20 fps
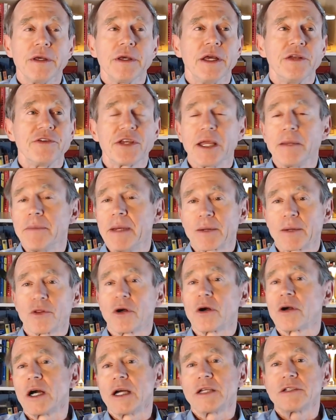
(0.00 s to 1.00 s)
She came back with
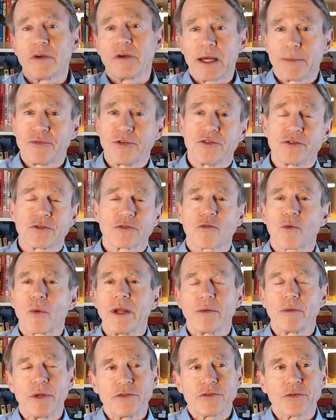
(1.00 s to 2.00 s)
all kinds of options,
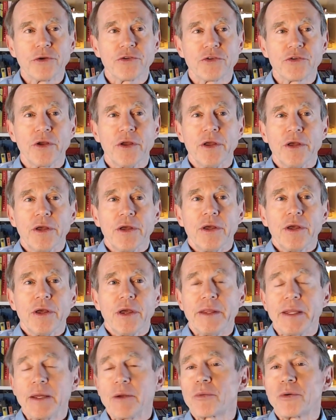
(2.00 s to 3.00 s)
great research,
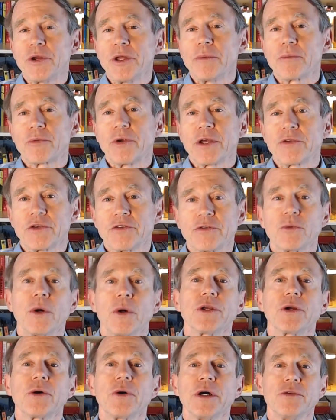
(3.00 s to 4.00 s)
and they were pretty impressed. They said, why
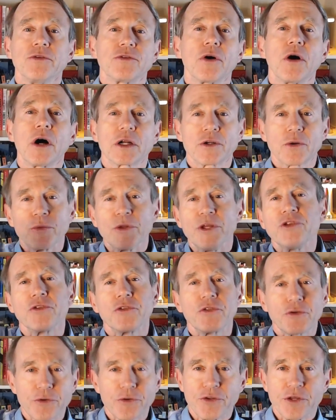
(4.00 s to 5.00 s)
don't you go ahead and talk to Region
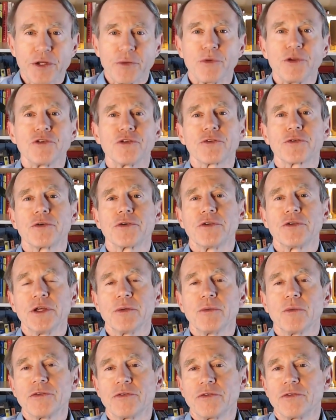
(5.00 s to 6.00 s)
13? Region 13
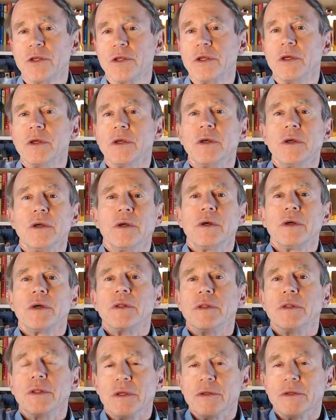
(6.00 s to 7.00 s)
was the
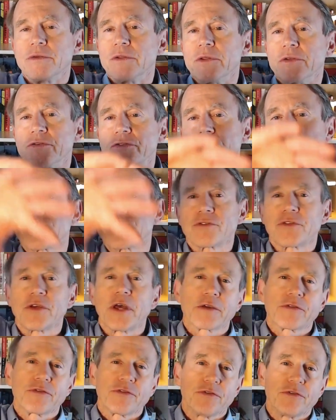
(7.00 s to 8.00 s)
Central
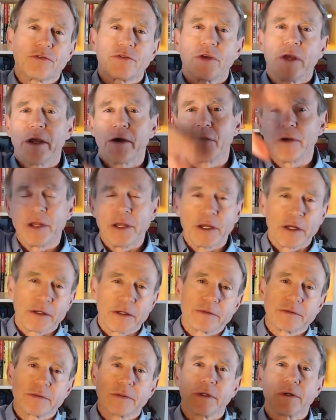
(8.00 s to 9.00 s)
Texas
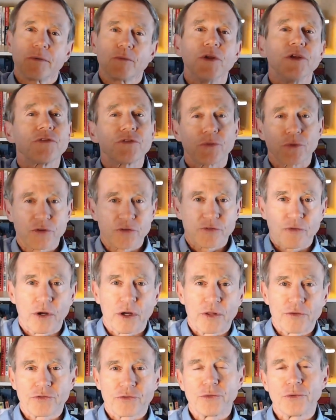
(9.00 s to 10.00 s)
area resource for all
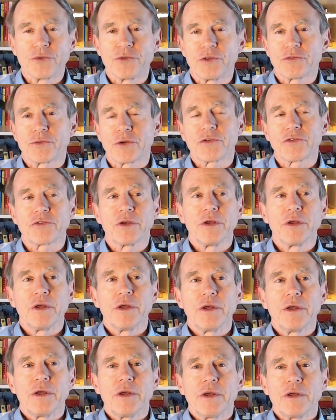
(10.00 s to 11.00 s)
the school districts.
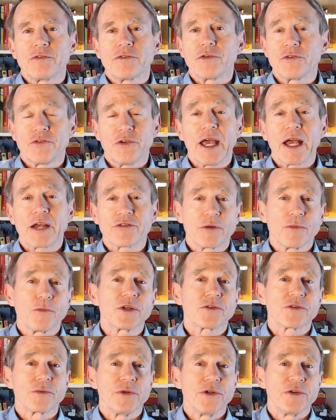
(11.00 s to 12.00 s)
So she actually
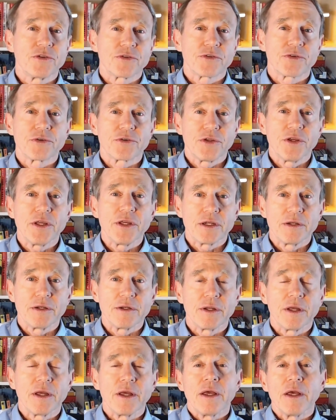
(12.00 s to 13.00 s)
went to Region 13
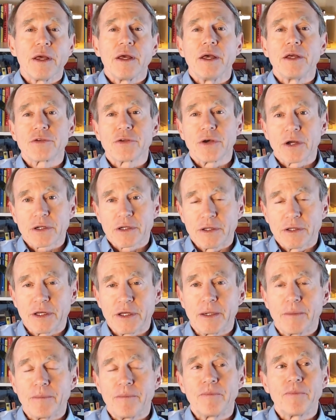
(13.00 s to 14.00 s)
and talked to
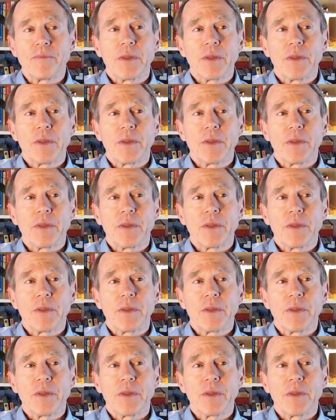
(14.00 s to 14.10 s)
them.